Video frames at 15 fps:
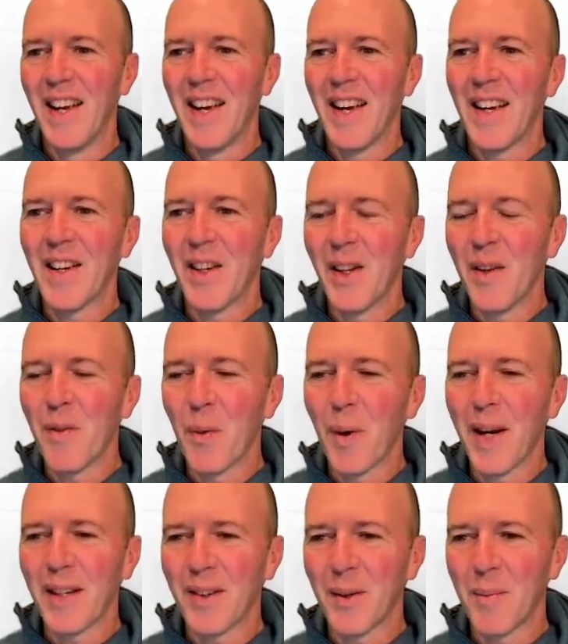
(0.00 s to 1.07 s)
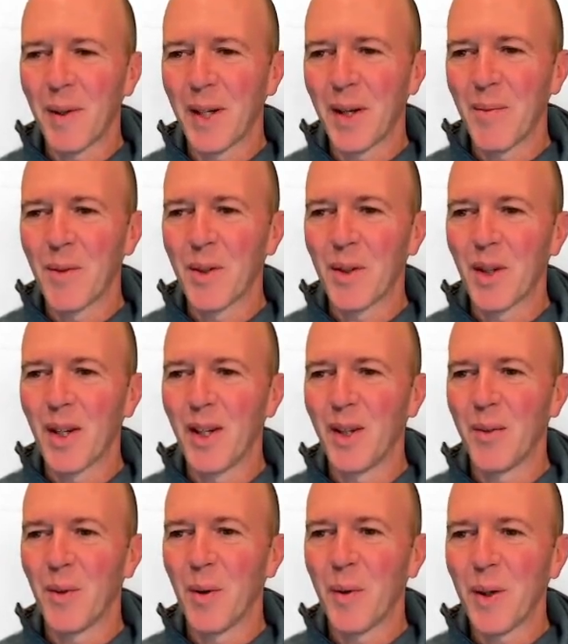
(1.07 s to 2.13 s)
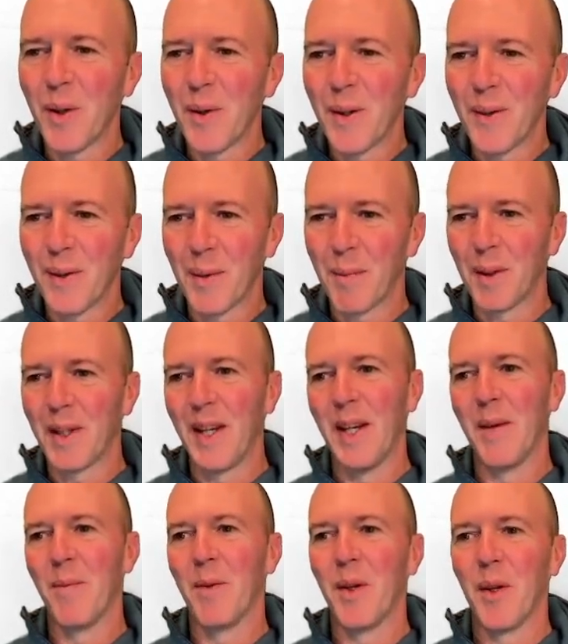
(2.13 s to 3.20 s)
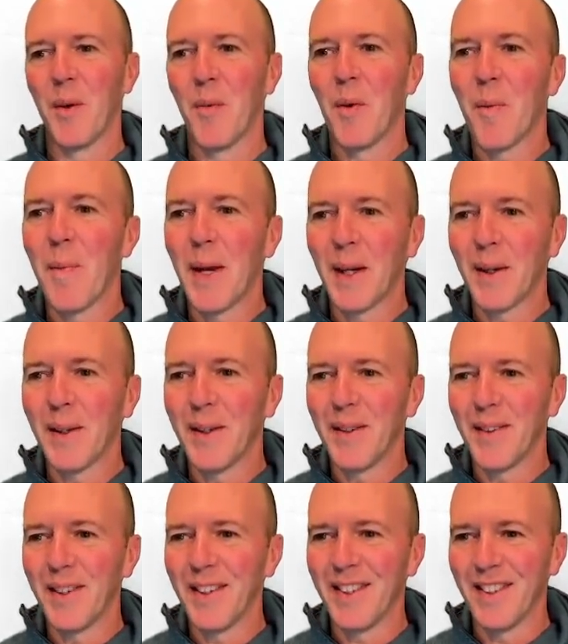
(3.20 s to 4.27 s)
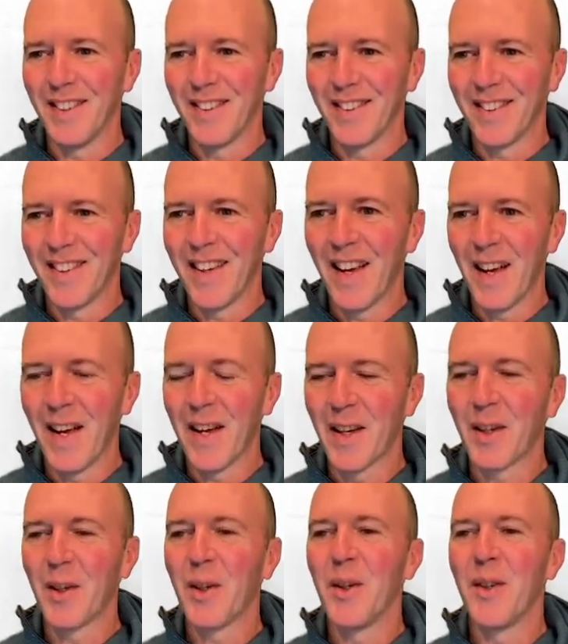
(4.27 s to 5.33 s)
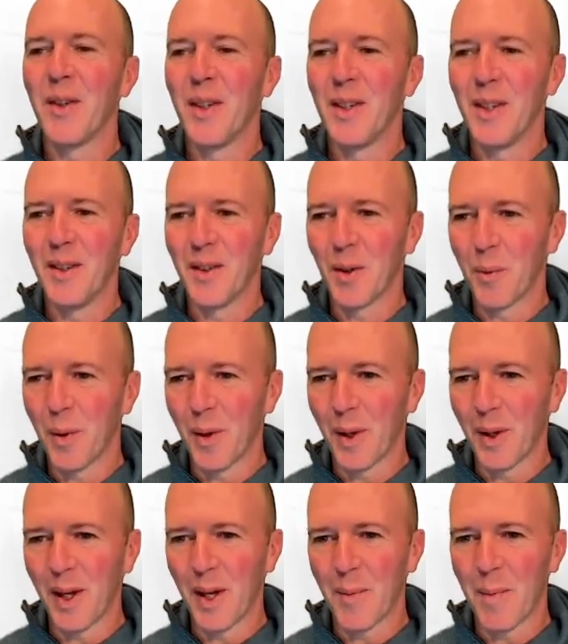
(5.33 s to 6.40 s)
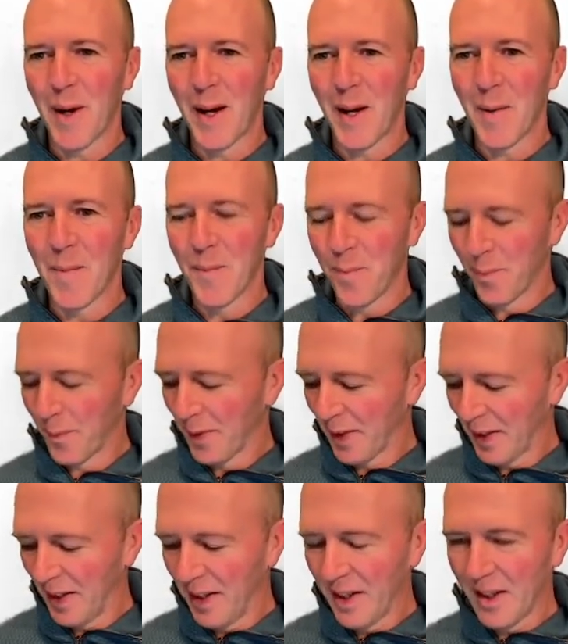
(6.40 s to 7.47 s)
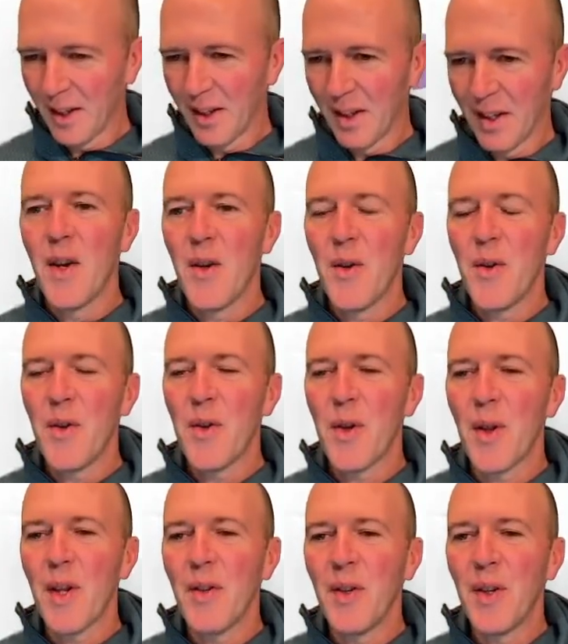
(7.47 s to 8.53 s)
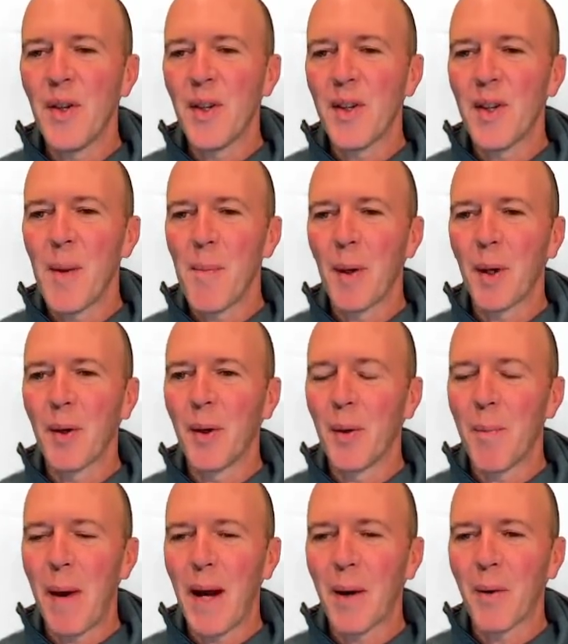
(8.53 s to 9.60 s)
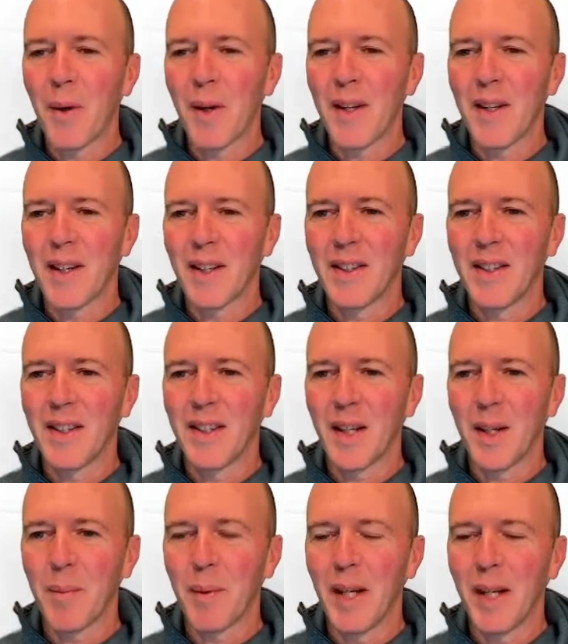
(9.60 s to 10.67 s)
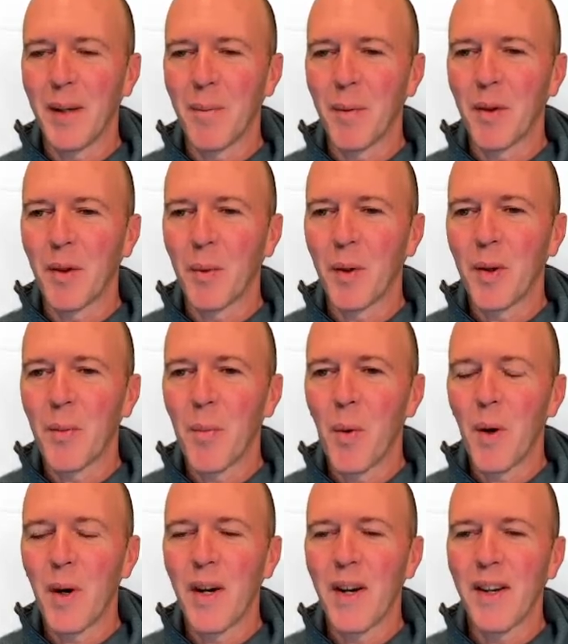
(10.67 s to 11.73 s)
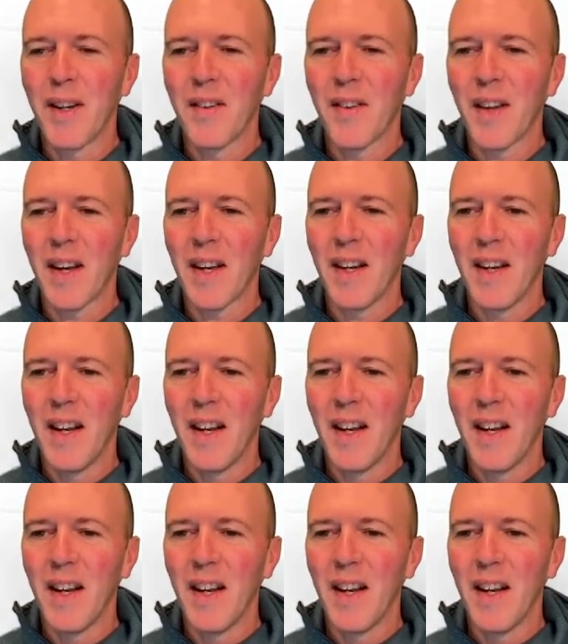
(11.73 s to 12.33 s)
You lift weights to become strong. Well, we do these types of games so that we make good decisions, and good decisions are worth a lot of money. So this is a typical backward induction type game. And so what's important is that